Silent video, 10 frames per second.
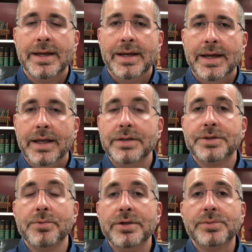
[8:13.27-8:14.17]
And
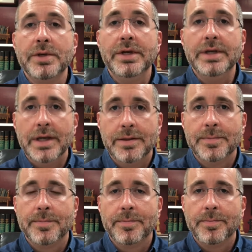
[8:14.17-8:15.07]
until we speak again,
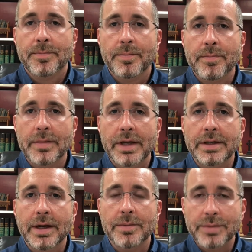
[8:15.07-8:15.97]
may
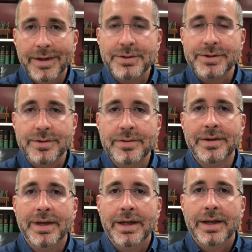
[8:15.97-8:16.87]
God bless you
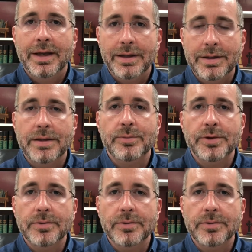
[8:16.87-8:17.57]
and keep you.